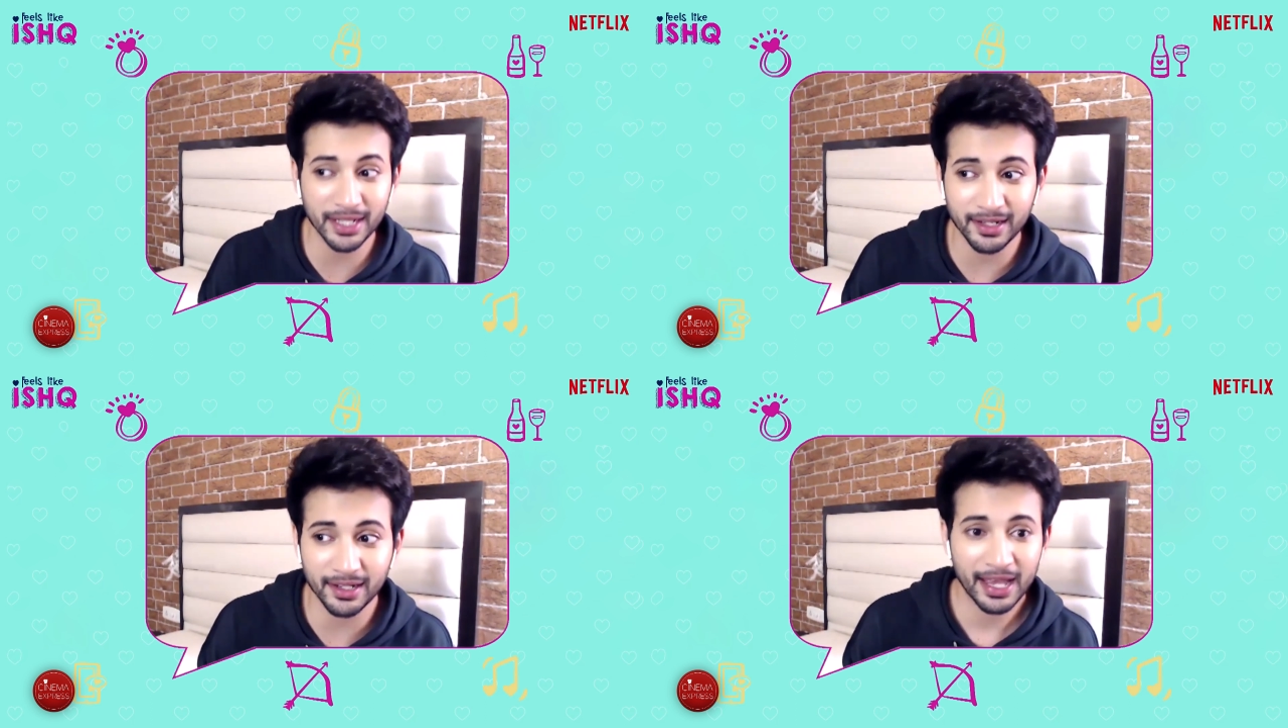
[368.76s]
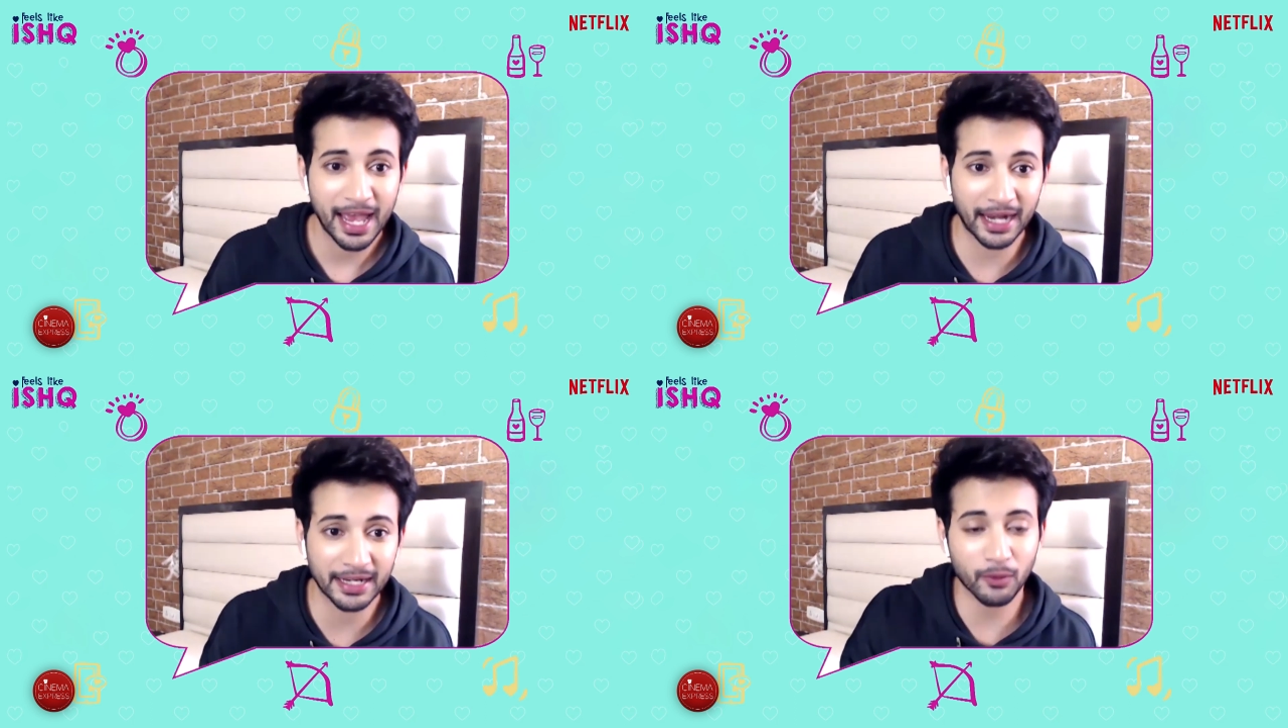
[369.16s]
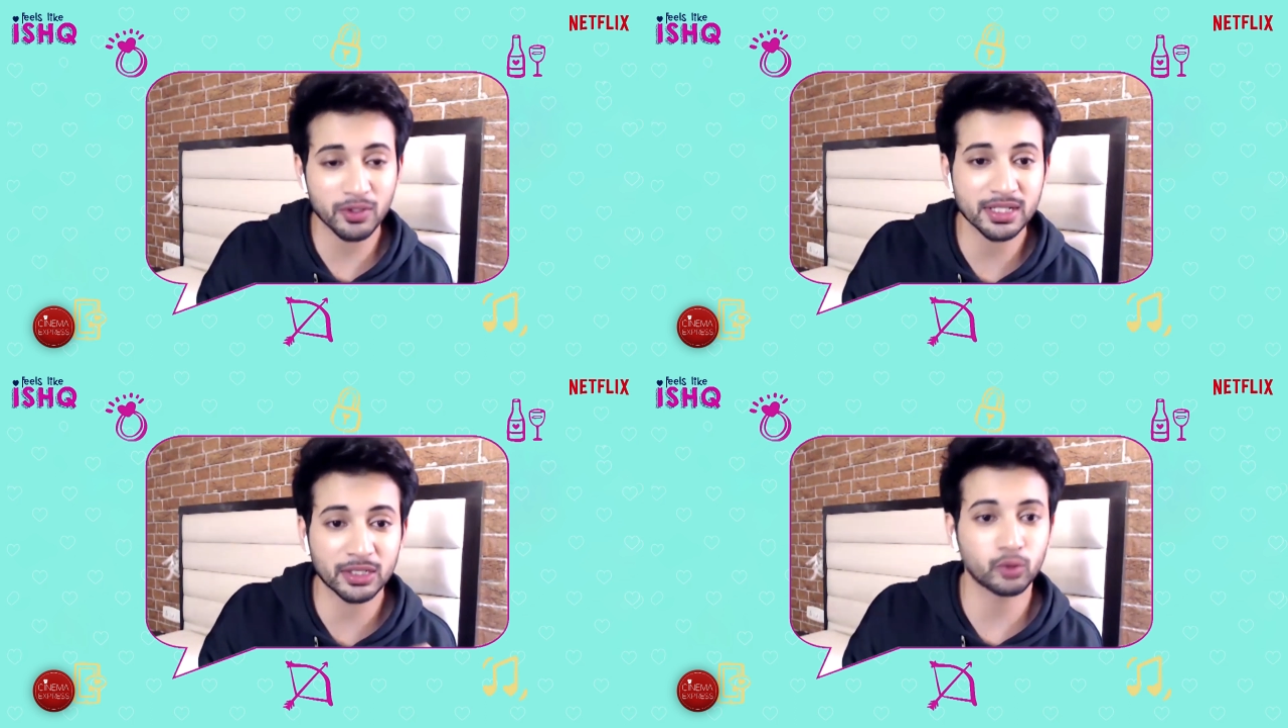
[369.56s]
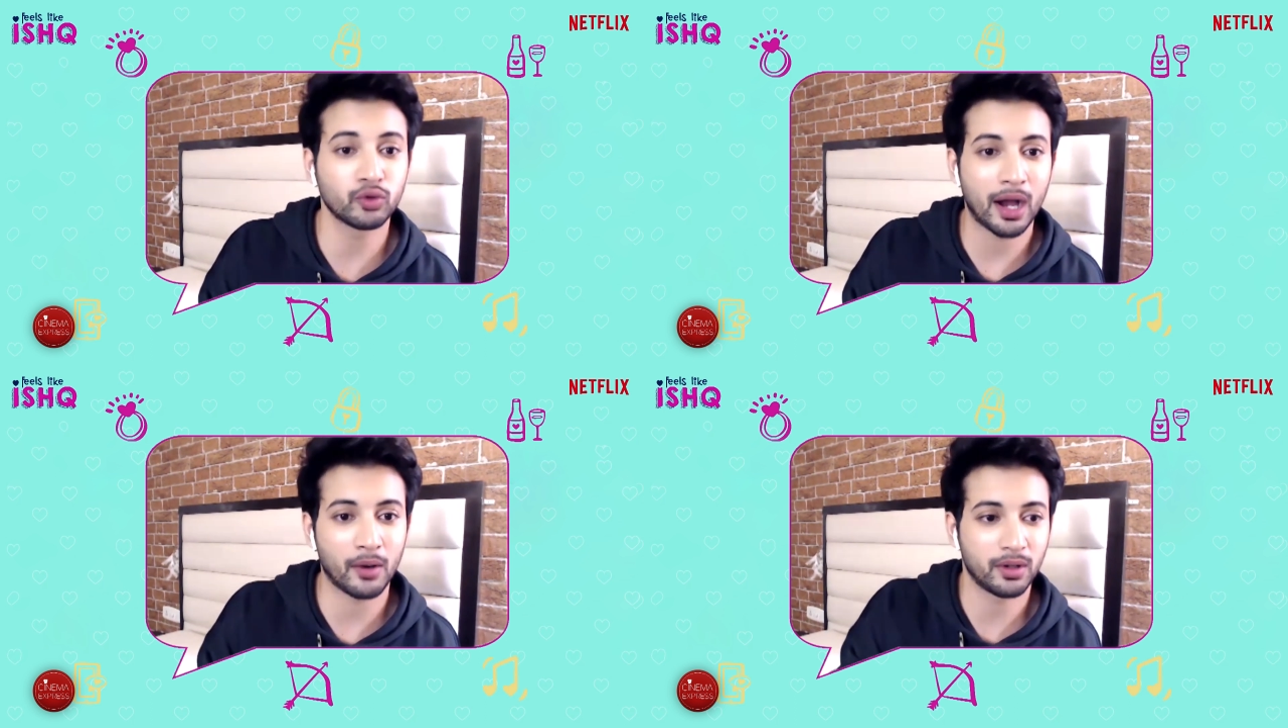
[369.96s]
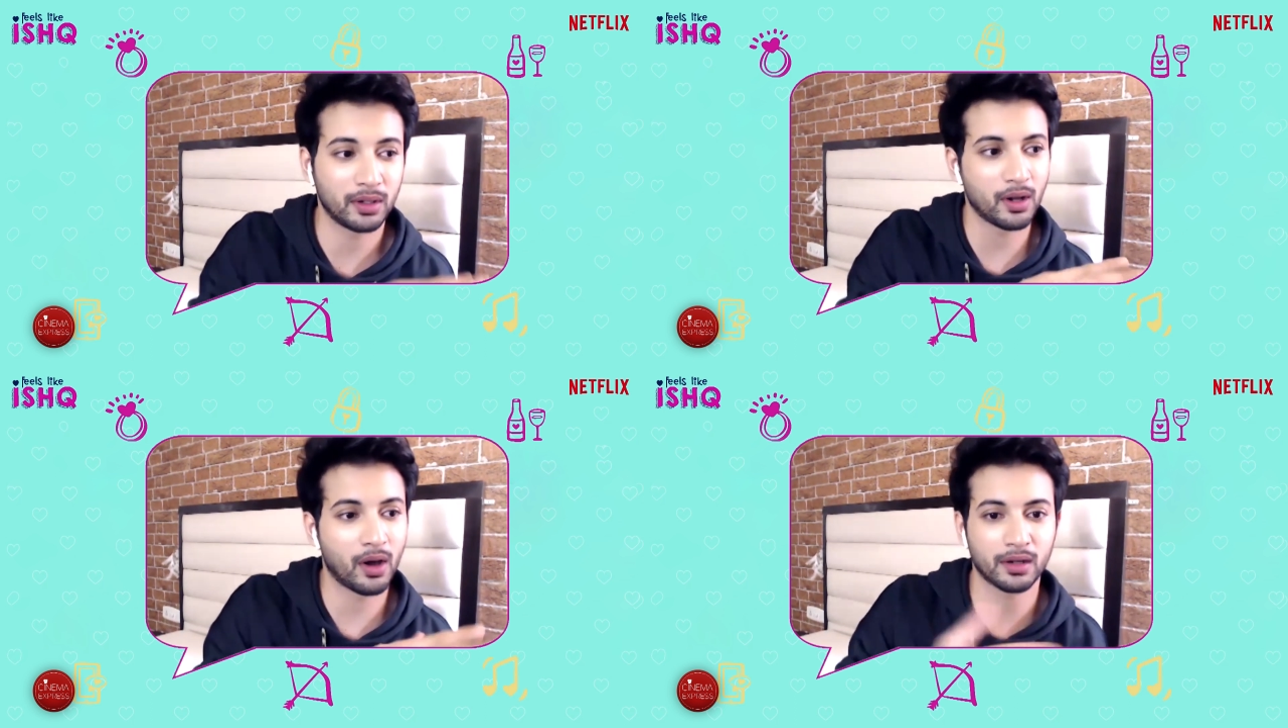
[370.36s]
did. And that was a
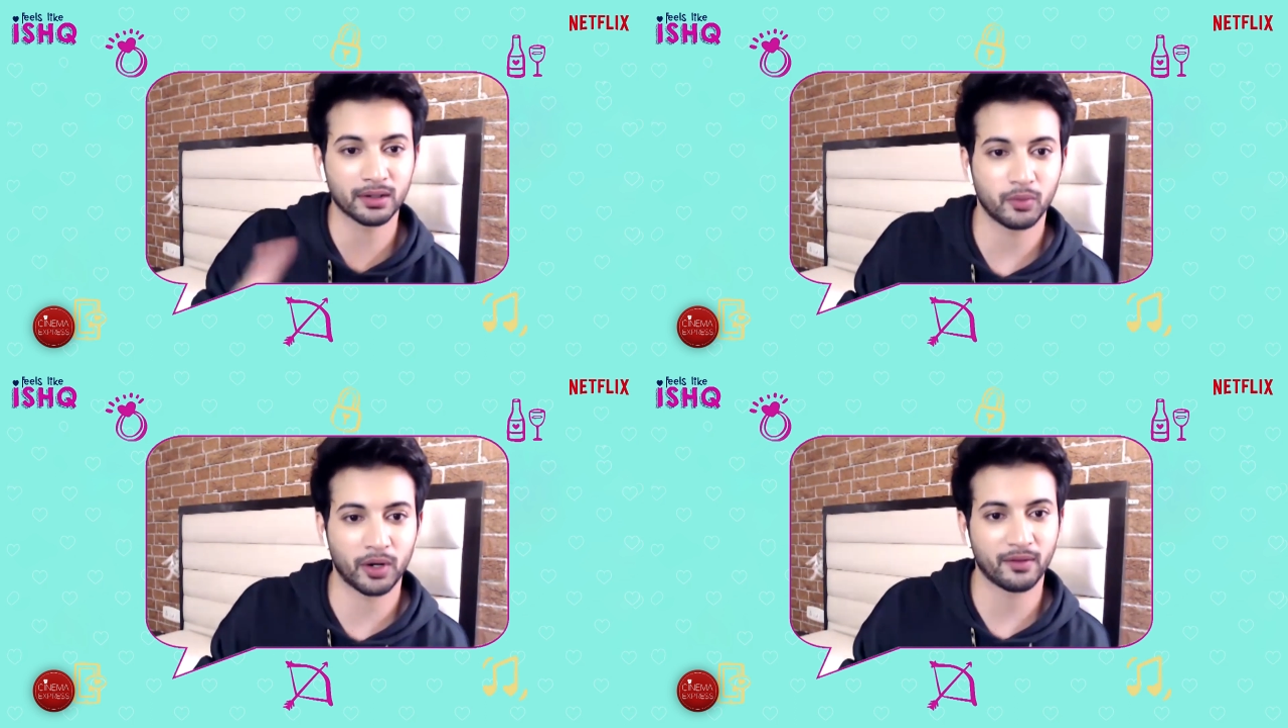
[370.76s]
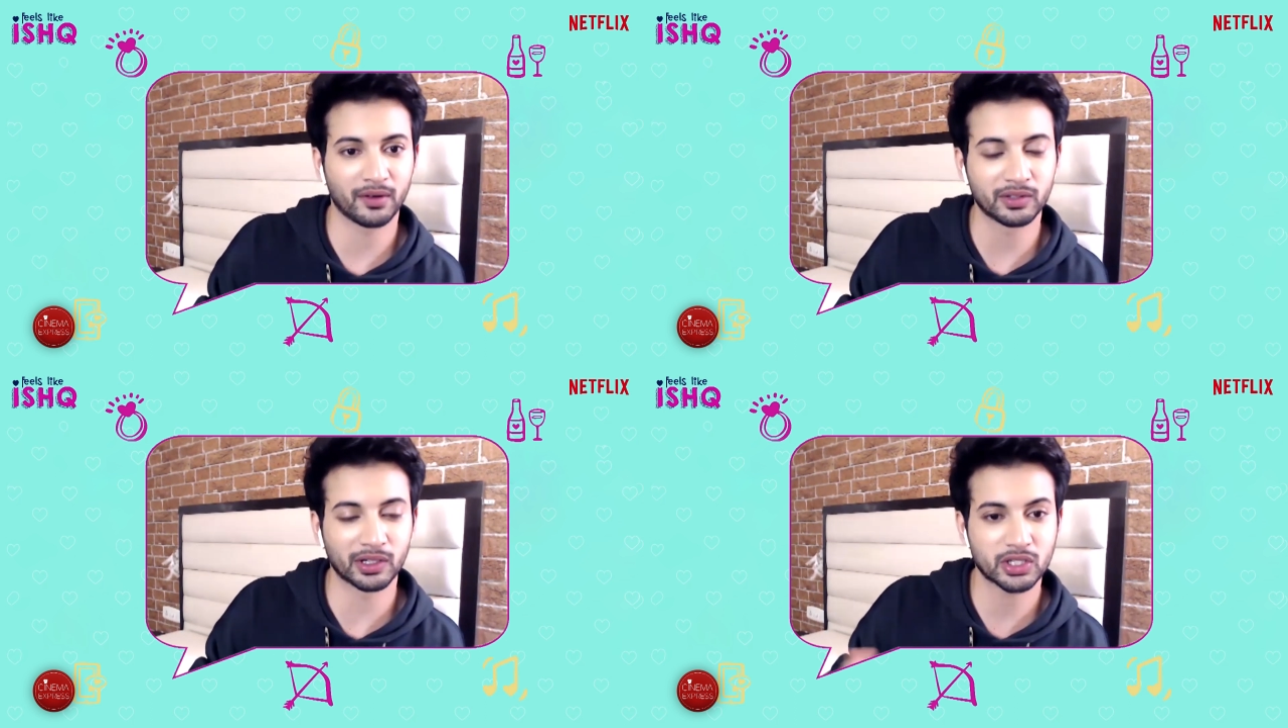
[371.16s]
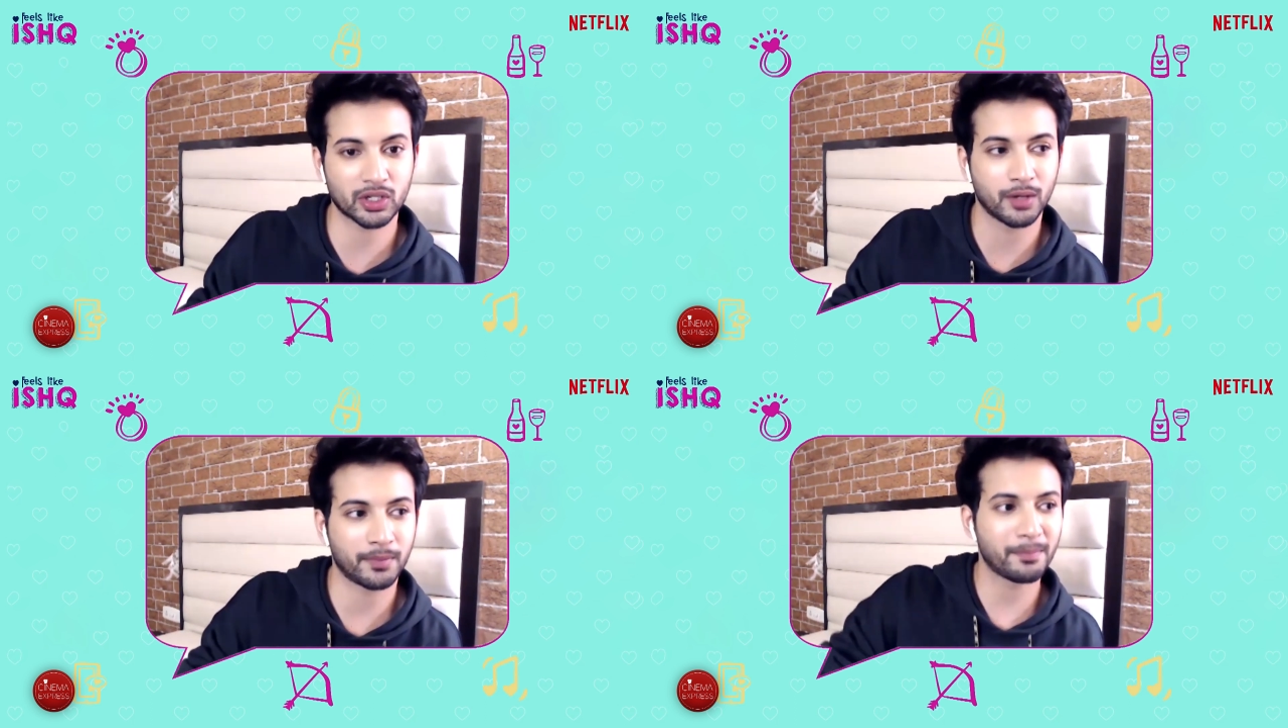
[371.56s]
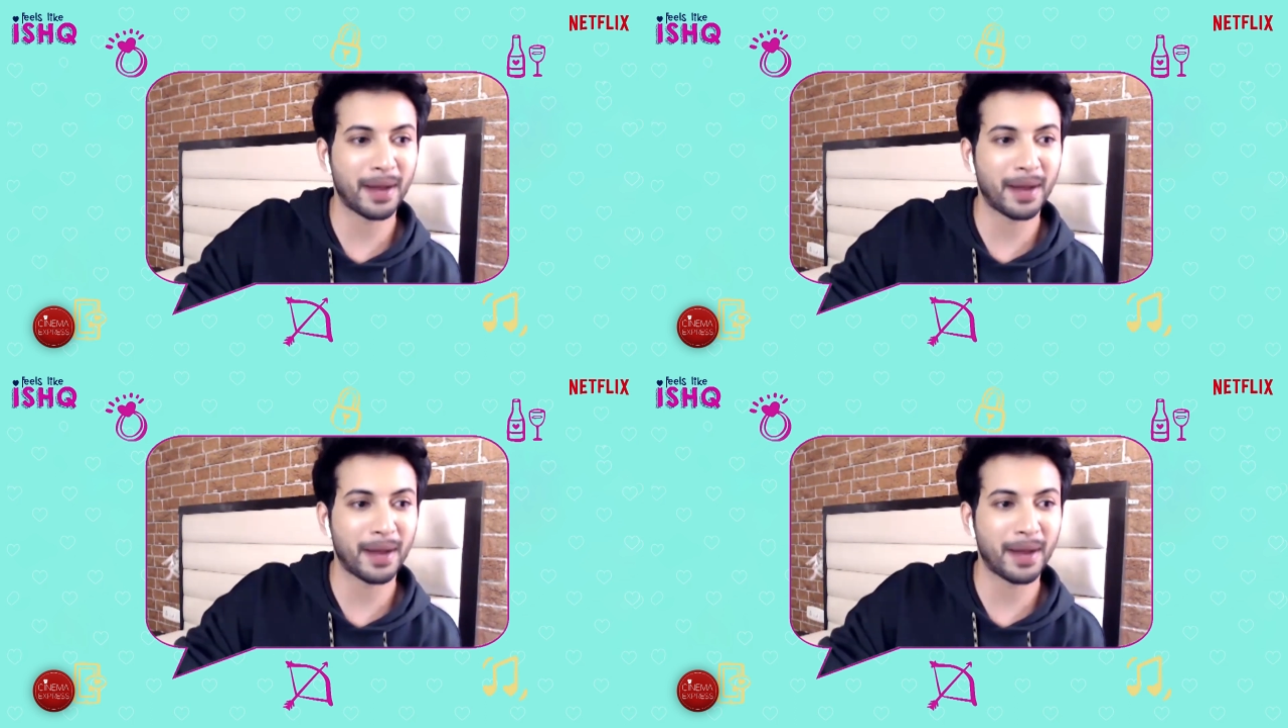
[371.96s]
2-hour long, whatever, workshop.